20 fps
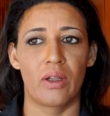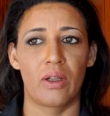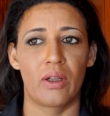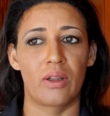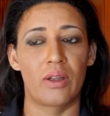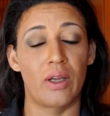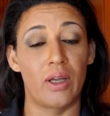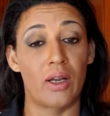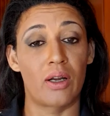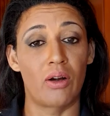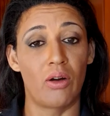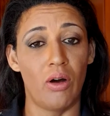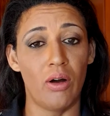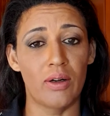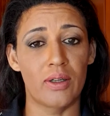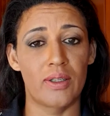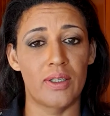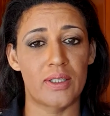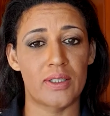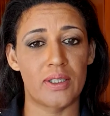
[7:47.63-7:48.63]
And they had
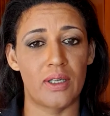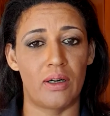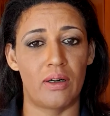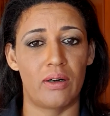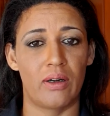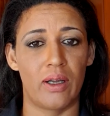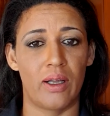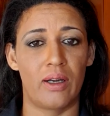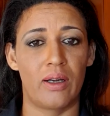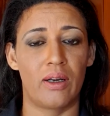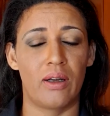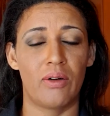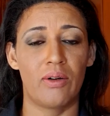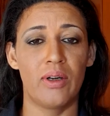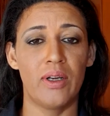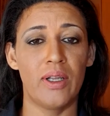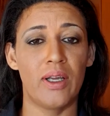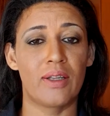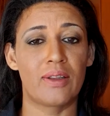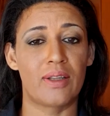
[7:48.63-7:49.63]
locked the cell, and
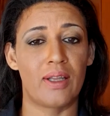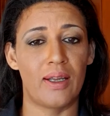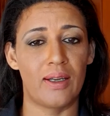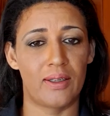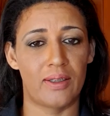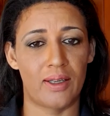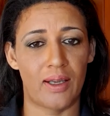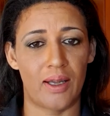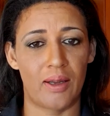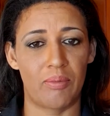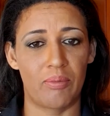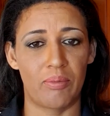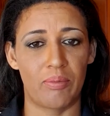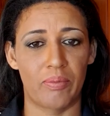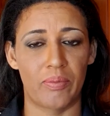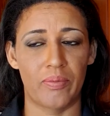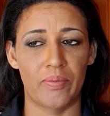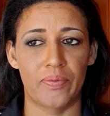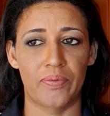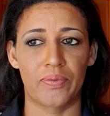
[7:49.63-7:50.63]
only at that time
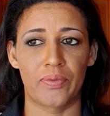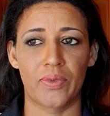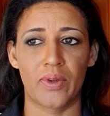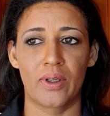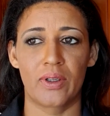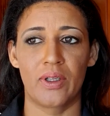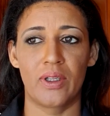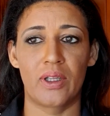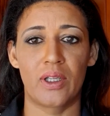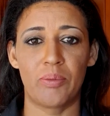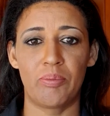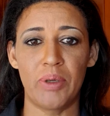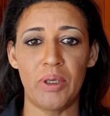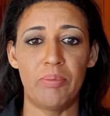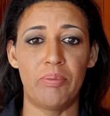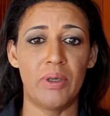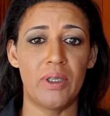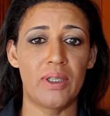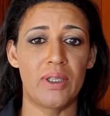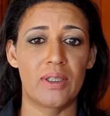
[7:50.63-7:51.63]
did the
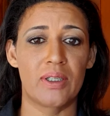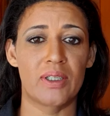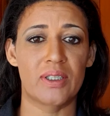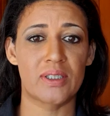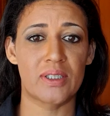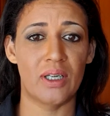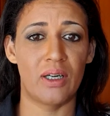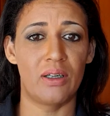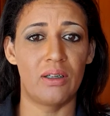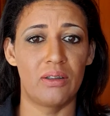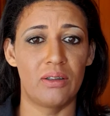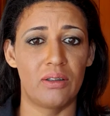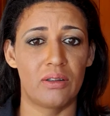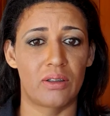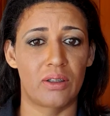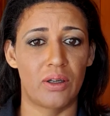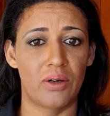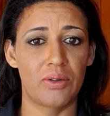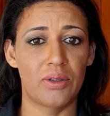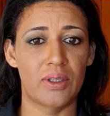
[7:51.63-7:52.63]
people in the cell
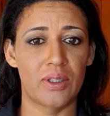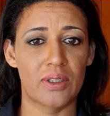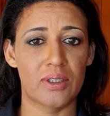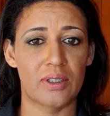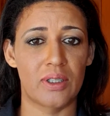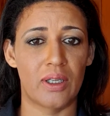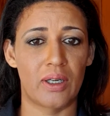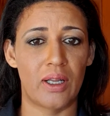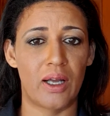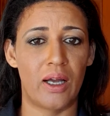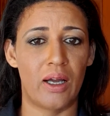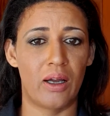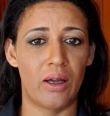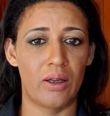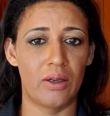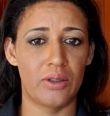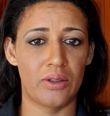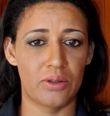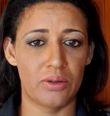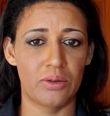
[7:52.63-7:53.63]
notice that
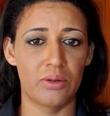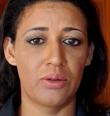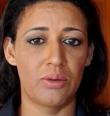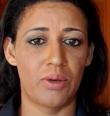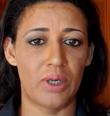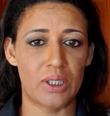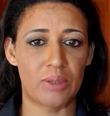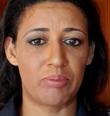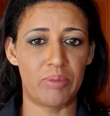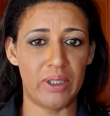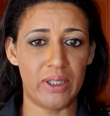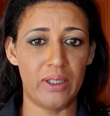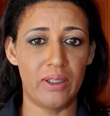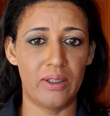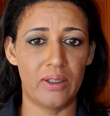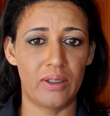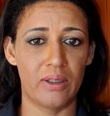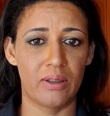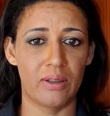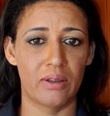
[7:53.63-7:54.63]
I too was
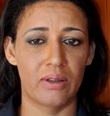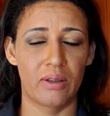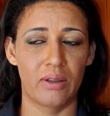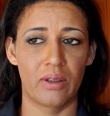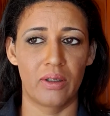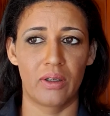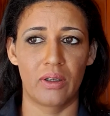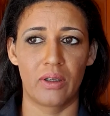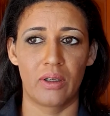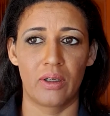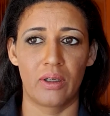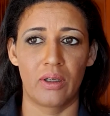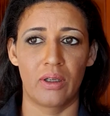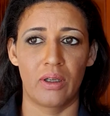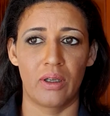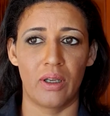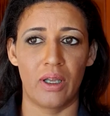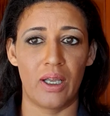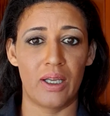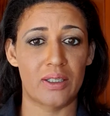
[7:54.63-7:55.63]
bleeding,
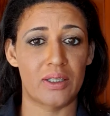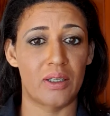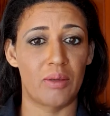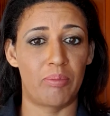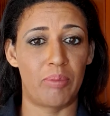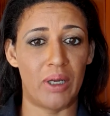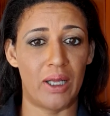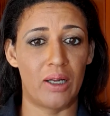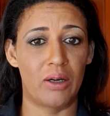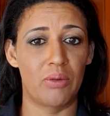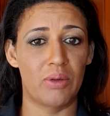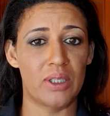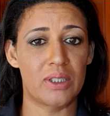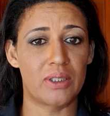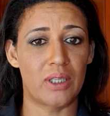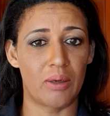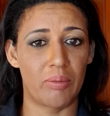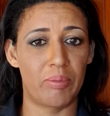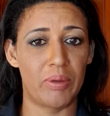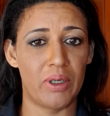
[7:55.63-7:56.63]
as the blood was
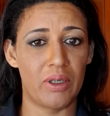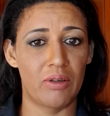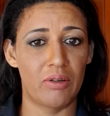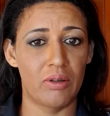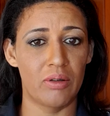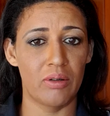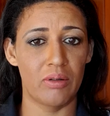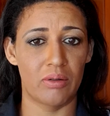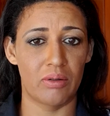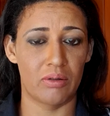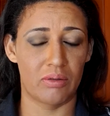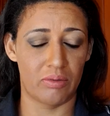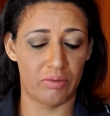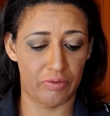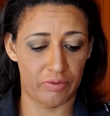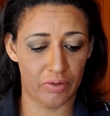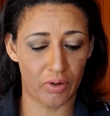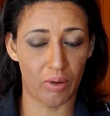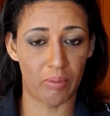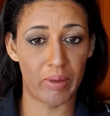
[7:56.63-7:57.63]
dripping
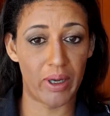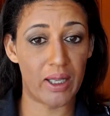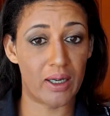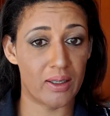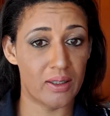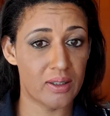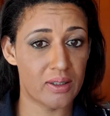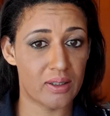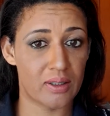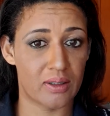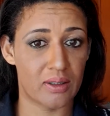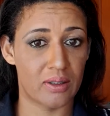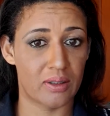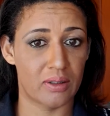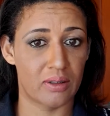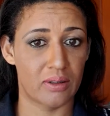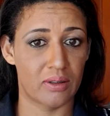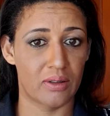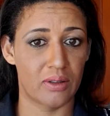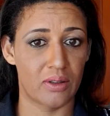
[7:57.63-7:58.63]
from my wrist
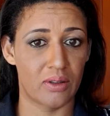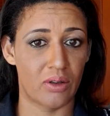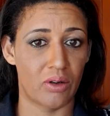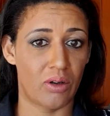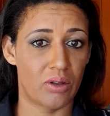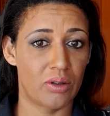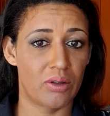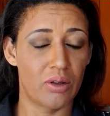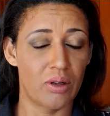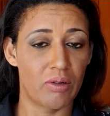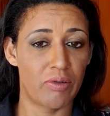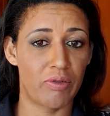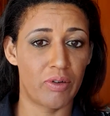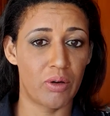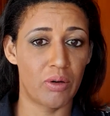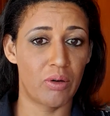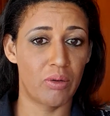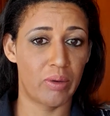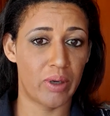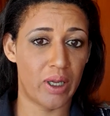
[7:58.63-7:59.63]
onto the
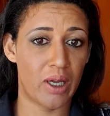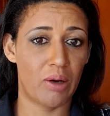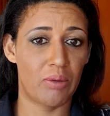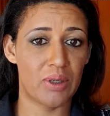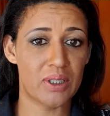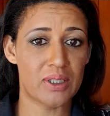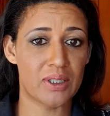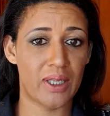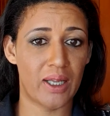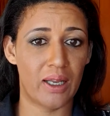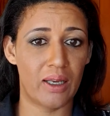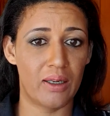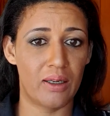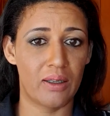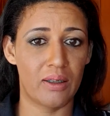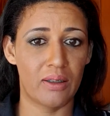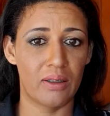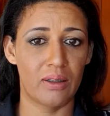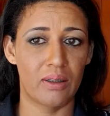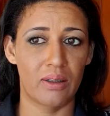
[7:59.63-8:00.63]
floor where I was standing.